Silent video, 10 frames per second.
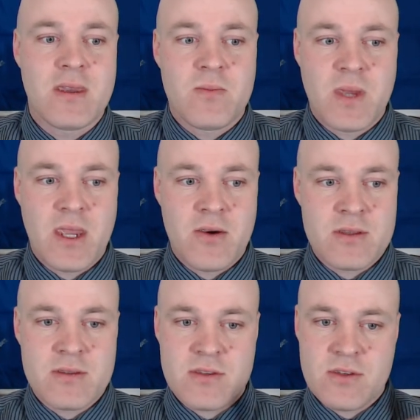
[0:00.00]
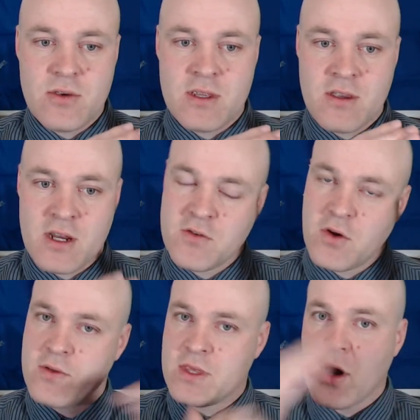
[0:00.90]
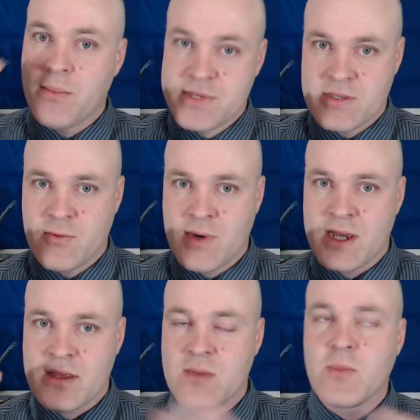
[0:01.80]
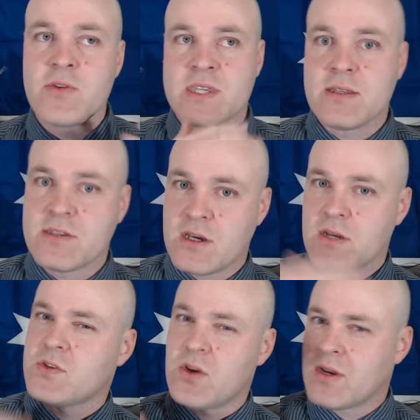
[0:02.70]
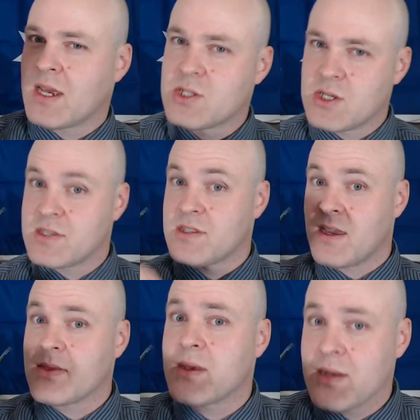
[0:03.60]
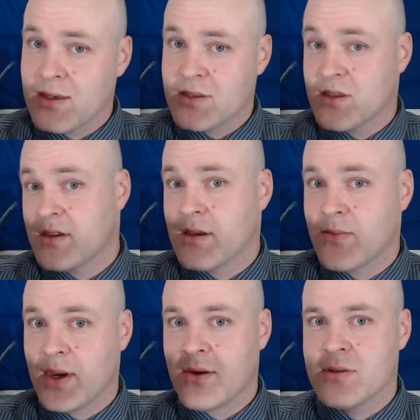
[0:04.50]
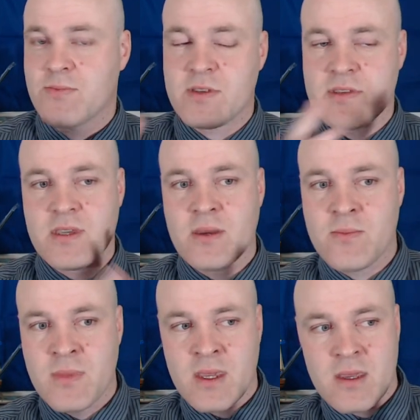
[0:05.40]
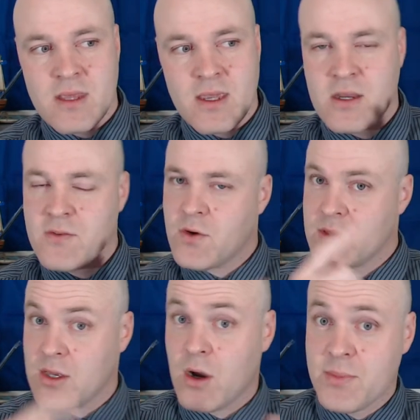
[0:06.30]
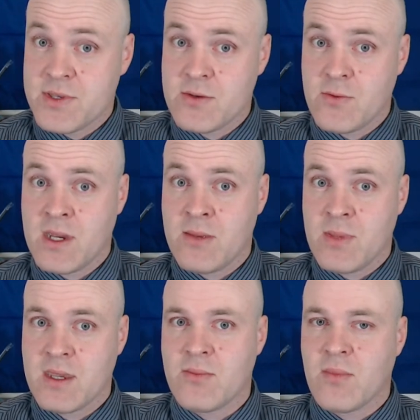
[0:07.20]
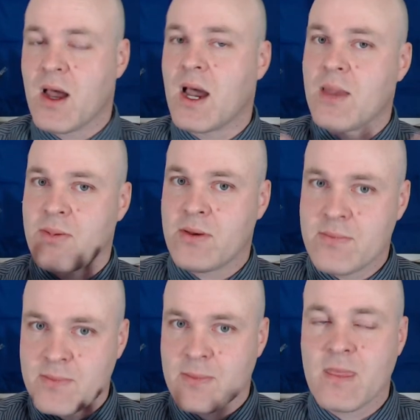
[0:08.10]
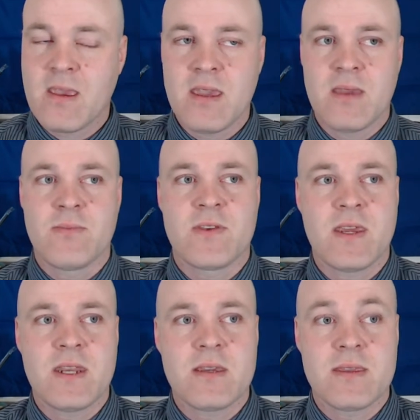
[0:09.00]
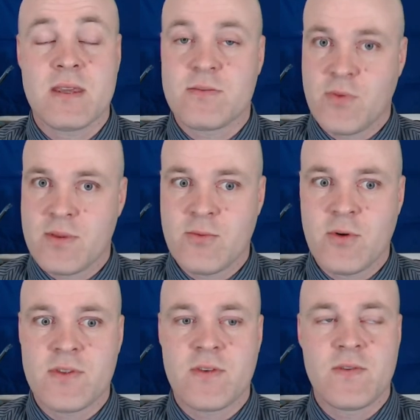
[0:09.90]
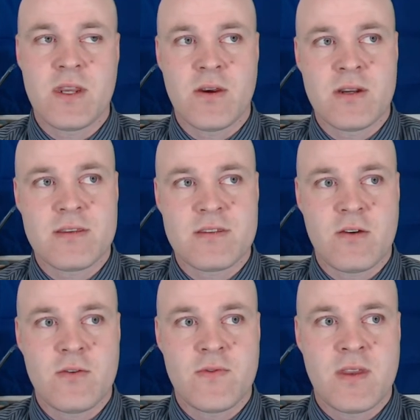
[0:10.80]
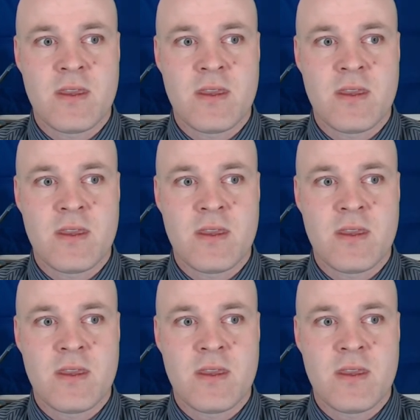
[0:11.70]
parents, you can kind of go the opposite way. Like, most kids kind of turn out just like their narcissistic parents, but some, they kind of go the opposite way and become hyper empathetic, and that's probably worth a video in itself.